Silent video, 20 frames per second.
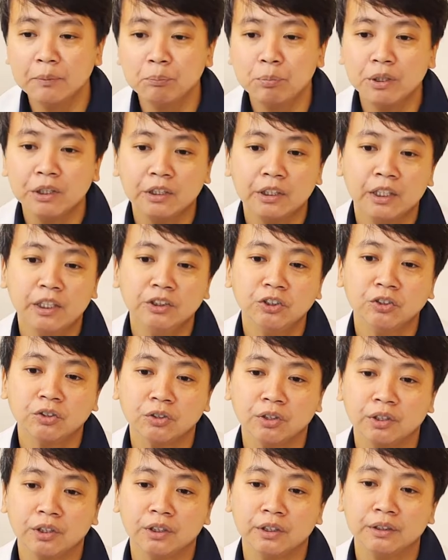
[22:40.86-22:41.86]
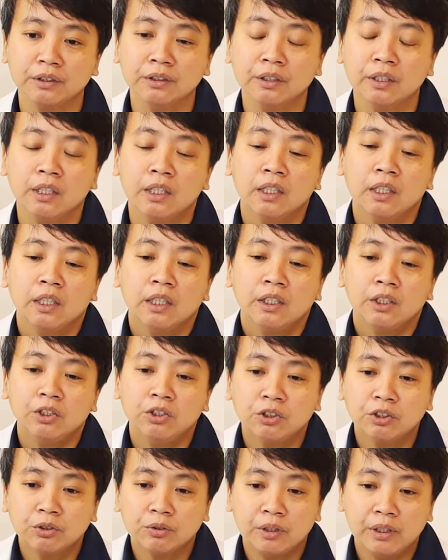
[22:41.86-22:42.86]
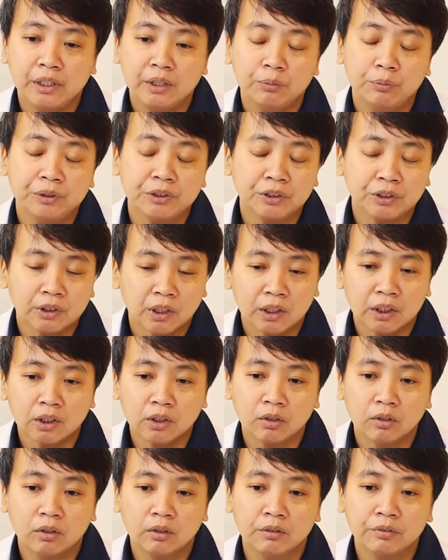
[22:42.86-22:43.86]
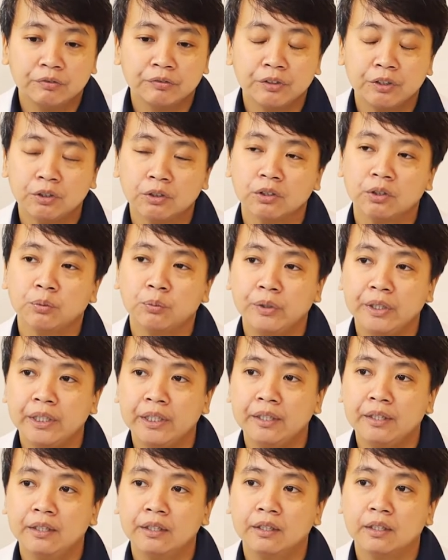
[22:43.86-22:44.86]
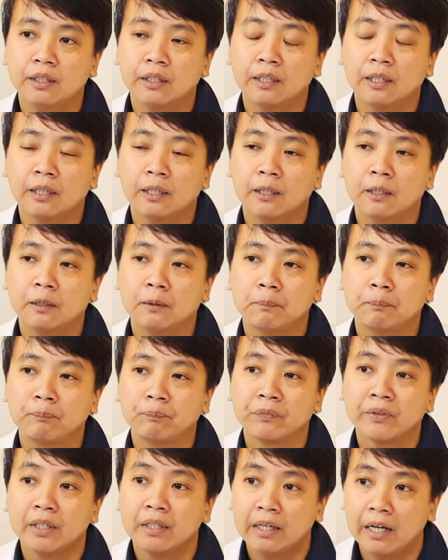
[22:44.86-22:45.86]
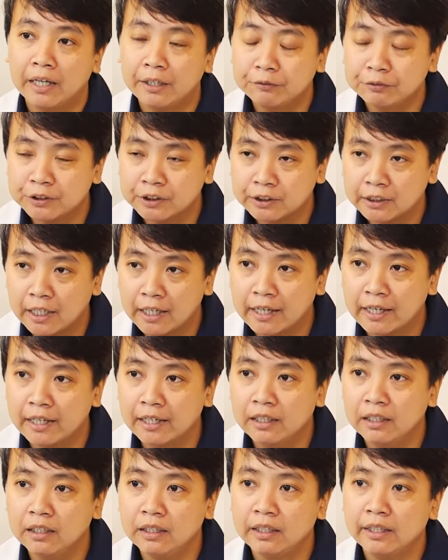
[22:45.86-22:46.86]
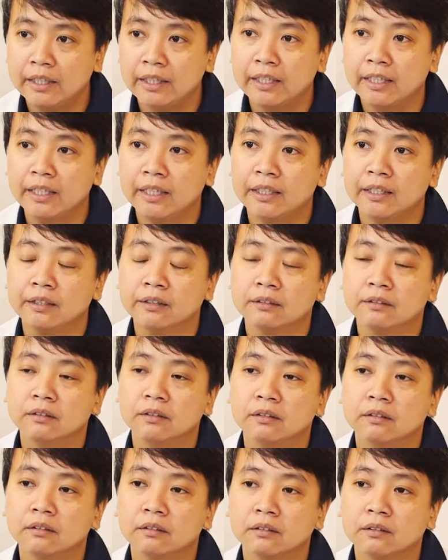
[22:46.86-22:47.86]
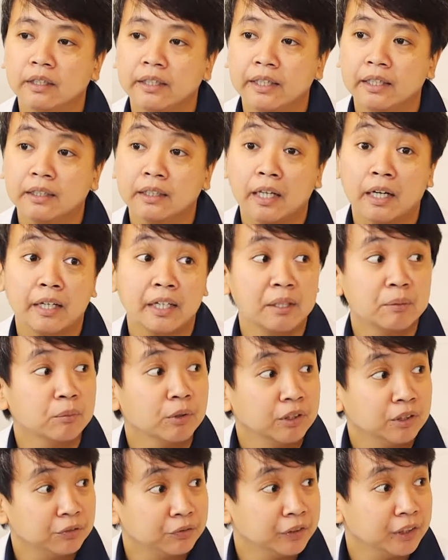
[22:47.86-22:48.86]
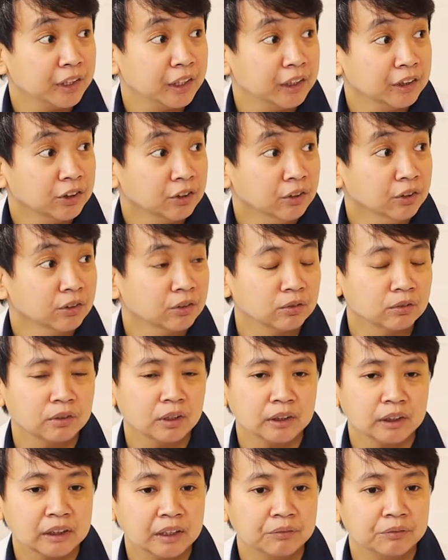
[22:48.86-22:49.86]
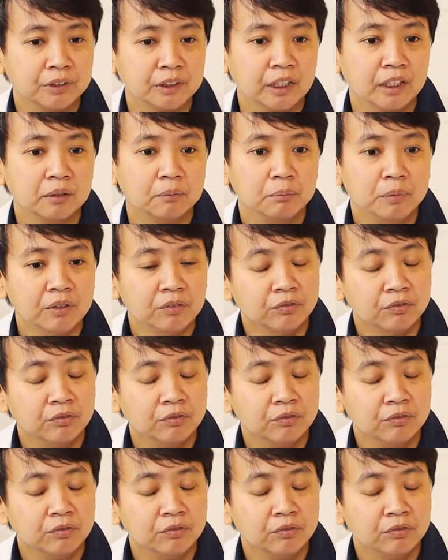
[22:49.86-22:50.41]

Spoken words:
hypertension, usually we start off good with lifestyle and dietary modification. So, as I've said